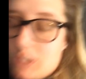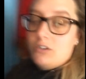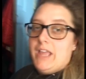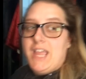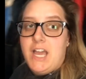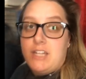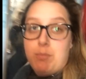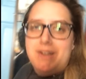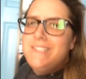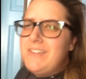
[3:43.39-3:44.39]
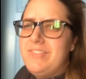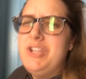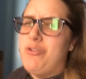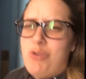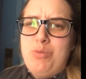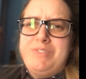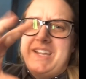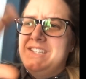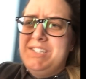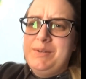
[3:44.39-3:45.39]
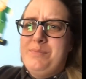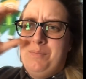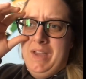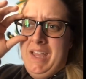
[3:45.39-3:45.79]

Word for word: a little chaotic, but it's definitely grouped into,